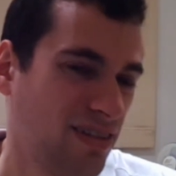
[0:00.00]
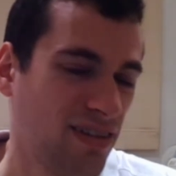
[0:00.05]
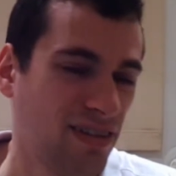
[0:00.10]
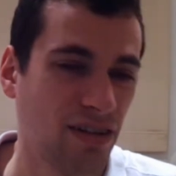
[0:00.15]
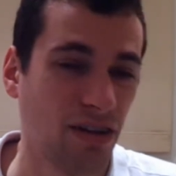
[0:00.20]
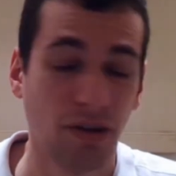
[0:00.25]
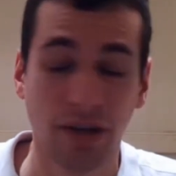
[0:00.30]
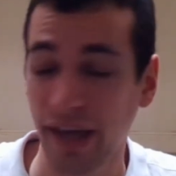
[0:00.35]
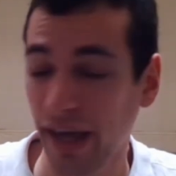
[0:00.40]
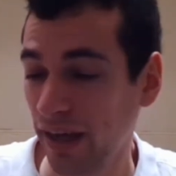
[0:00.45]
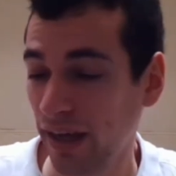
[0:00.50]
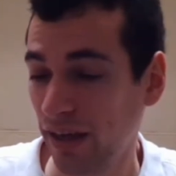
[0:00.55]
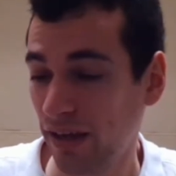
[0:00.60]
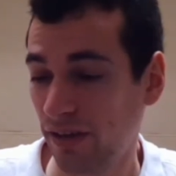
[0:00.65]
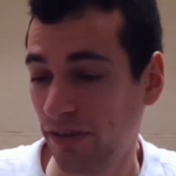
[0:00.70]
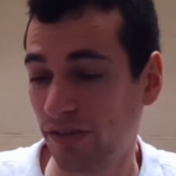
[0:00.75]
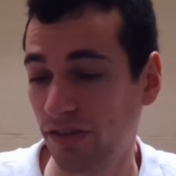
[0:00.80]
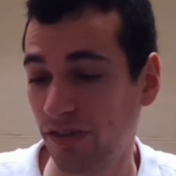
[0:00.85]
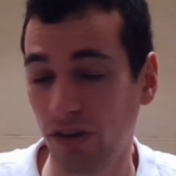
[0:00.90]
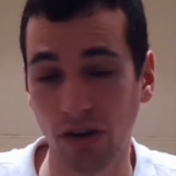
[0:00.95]
Okay,
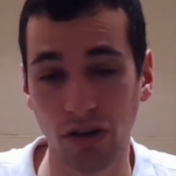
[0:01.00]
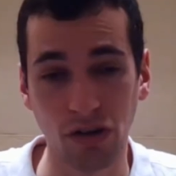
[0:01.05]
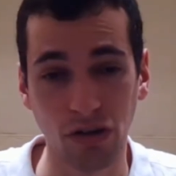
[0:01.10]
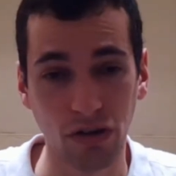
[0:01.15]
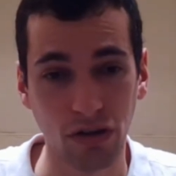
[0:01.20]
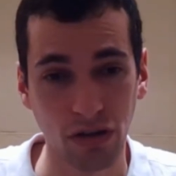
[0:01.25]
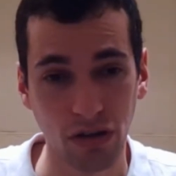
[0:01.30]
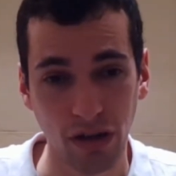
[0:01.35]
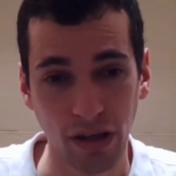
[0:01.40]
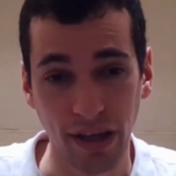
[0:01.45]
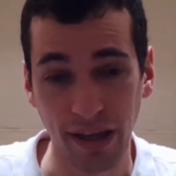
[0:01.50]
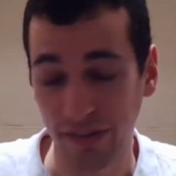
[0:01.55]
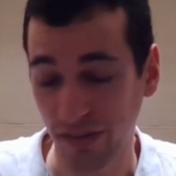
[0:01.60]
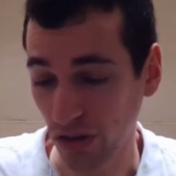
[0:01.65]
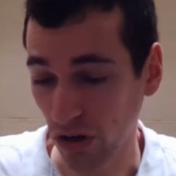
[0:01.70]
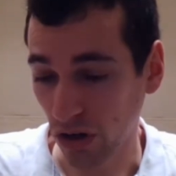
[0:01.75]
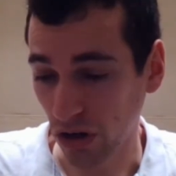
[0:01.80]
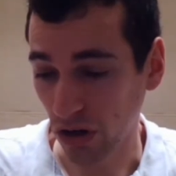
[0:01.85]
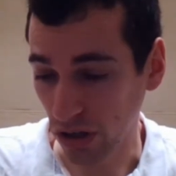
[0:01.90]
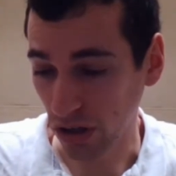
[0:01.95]
so it's
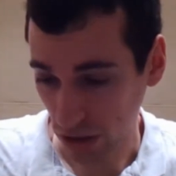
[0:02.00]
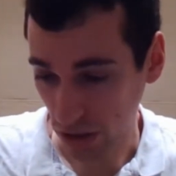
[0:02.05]
on.